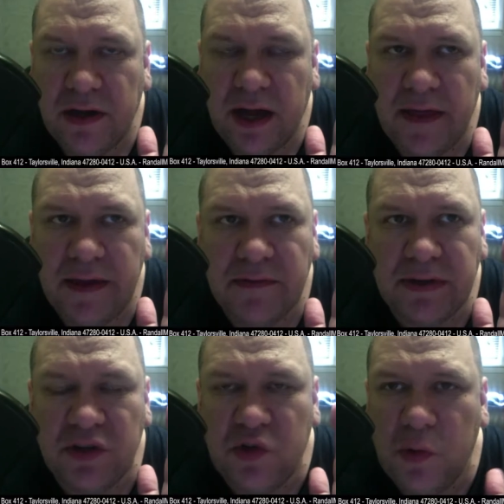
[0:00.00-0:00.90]
I think it was
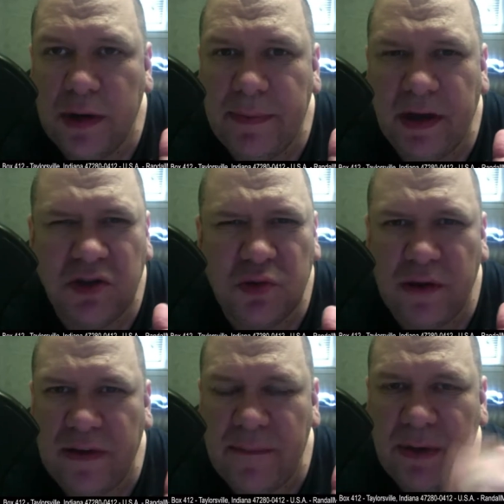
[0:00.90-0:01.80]
like 20 bucks,
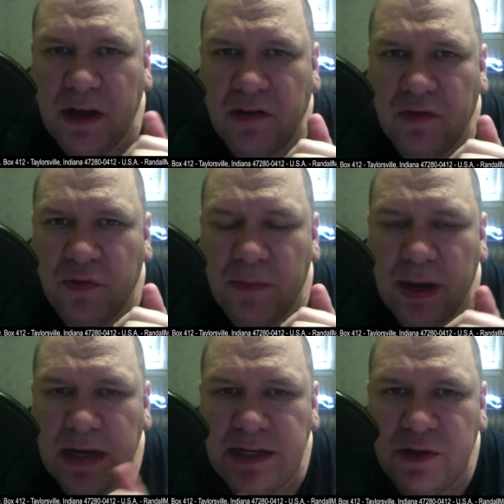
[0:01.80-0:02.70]
25 bucks for
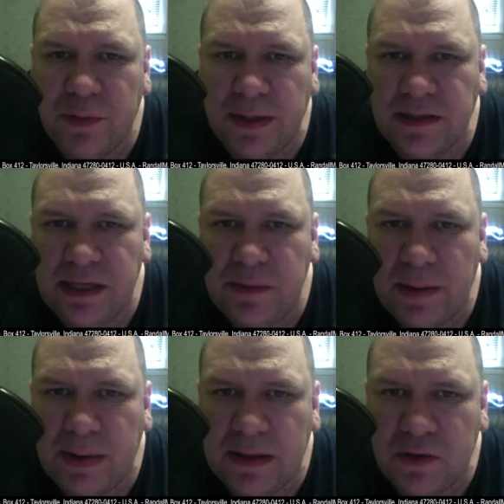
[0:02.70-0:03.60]
my Digital XT when
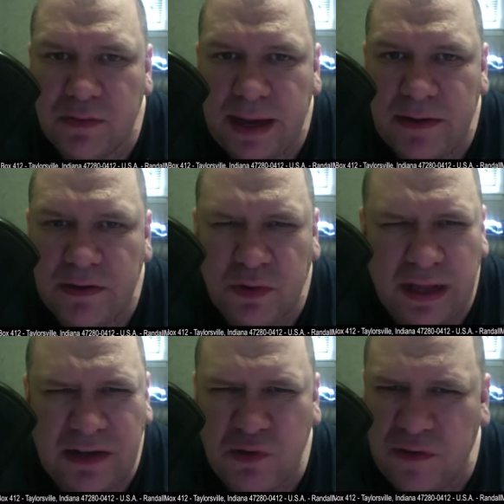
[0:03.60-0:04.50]
I got those batteries,
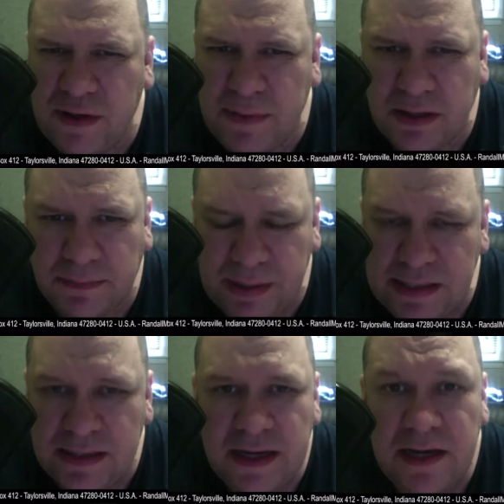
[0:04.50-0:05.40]
like 25 bucks a
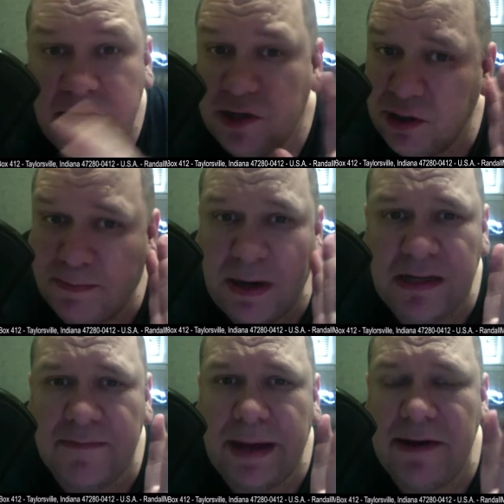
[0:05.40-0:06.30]
piece. So the
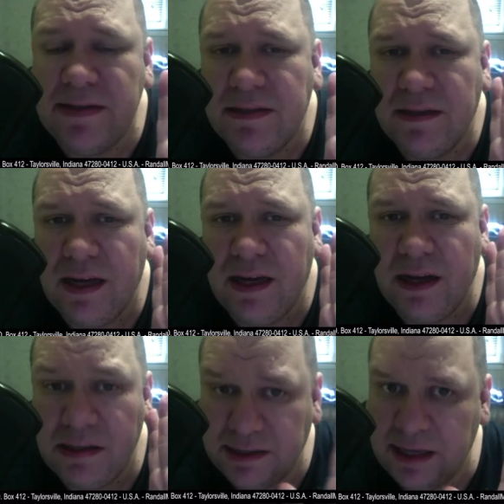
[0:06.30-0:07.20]
price on batteries, uh,
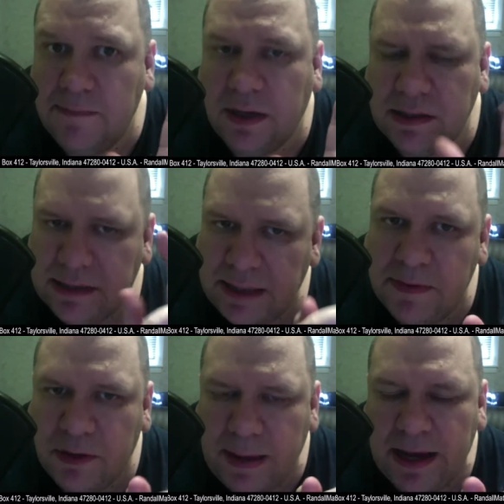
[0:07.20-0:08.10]
on some on some
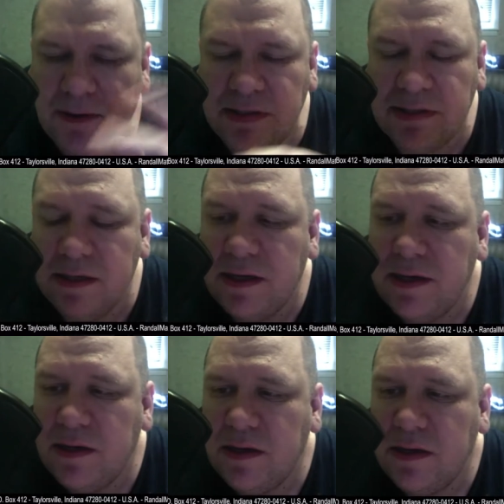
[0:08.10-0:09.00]
of their batteries,
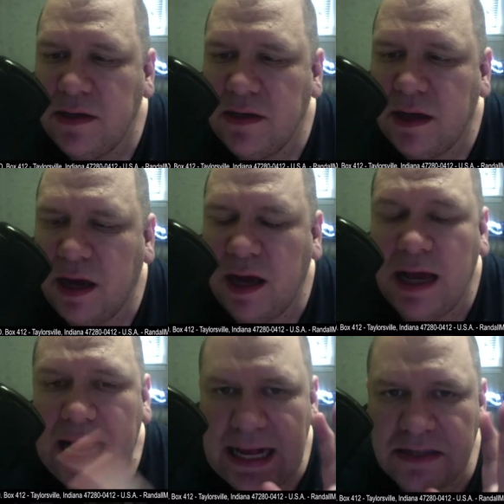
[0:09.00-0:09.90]

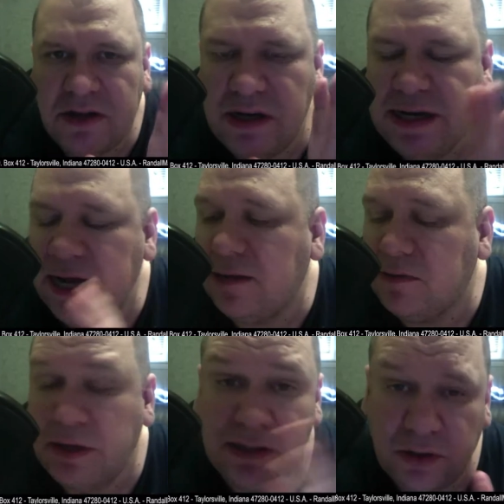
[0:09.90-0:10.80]
uh, has down.
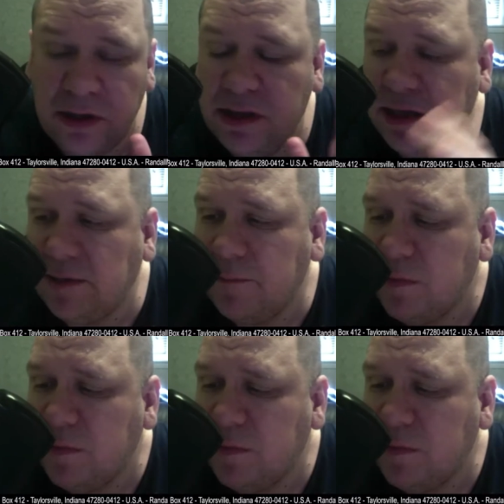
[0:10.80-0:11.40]
So that's a good thing.